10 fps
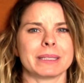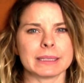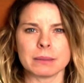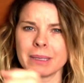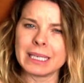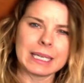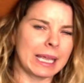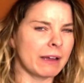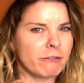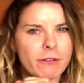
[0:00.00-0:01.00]
It doesn't mean he
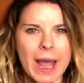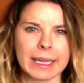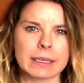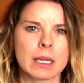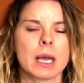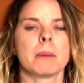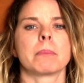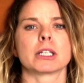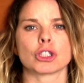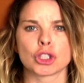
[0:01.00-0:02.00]
can't fight,
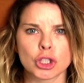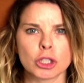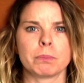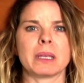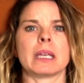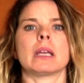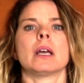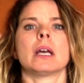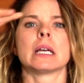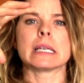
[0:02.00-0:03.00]
but it should be
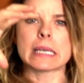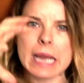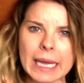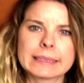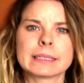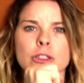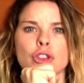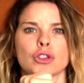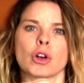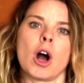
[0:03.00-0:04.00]
nice and
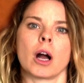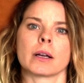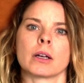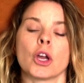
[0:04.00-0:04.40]
strong.